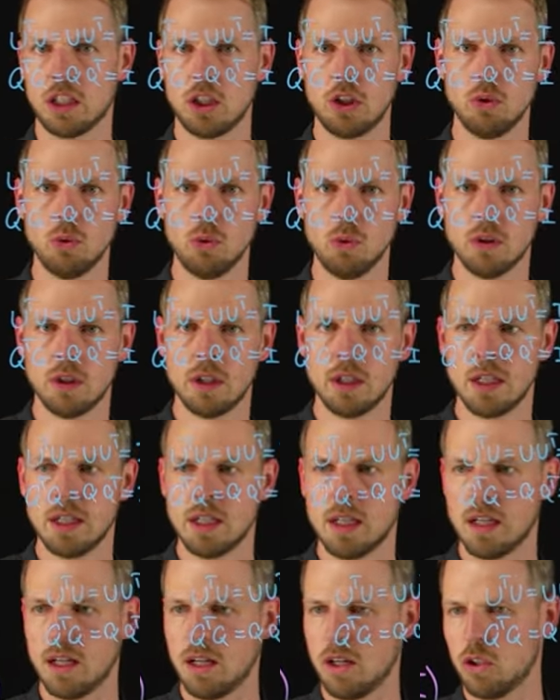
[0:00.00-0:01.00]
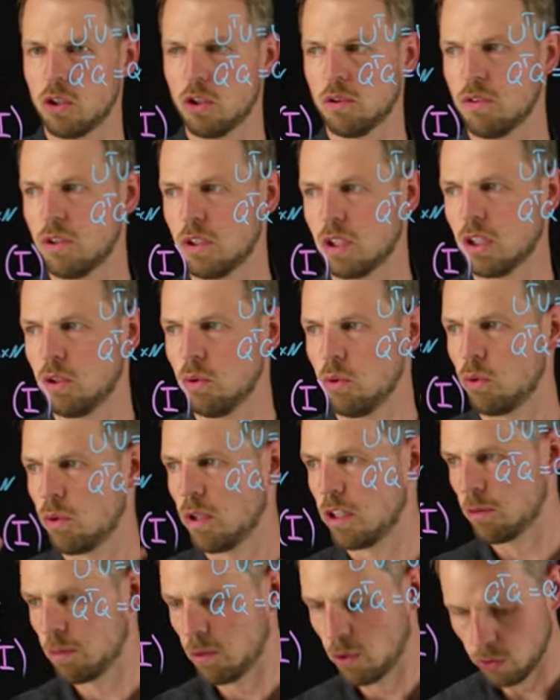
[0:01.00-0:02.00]
q out of the q
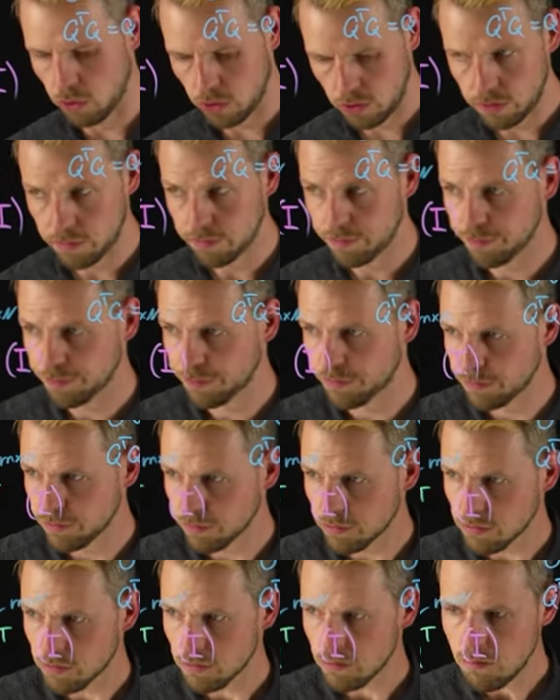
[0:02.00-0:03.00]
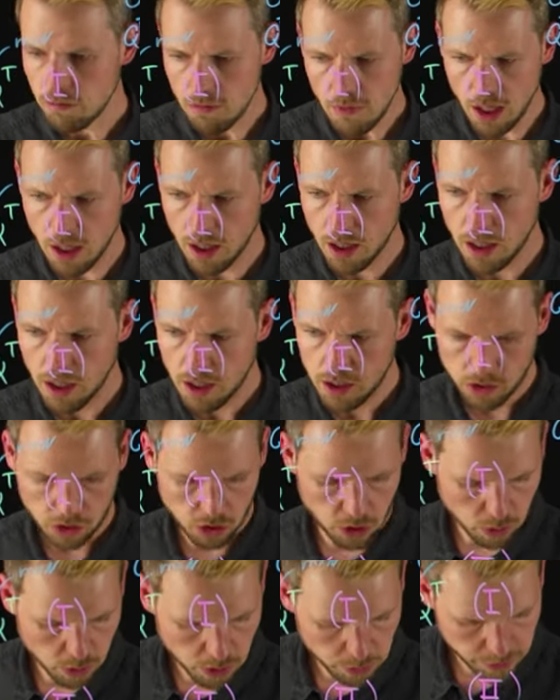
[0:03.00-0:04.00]
transpose.
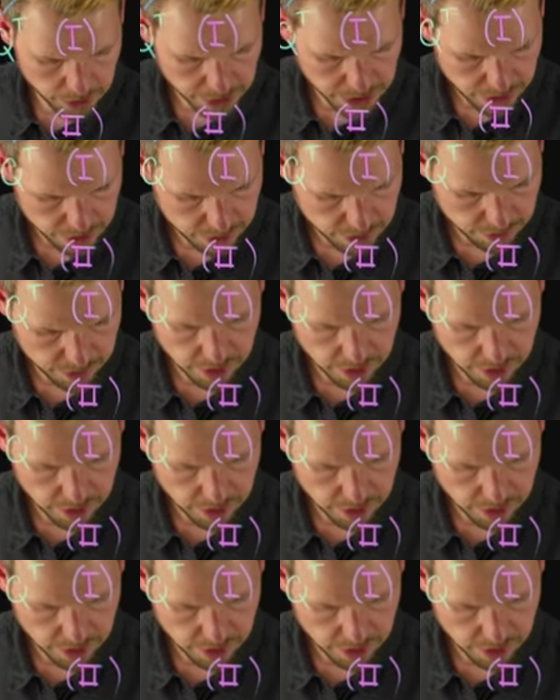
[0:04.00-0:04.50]
So what we get is,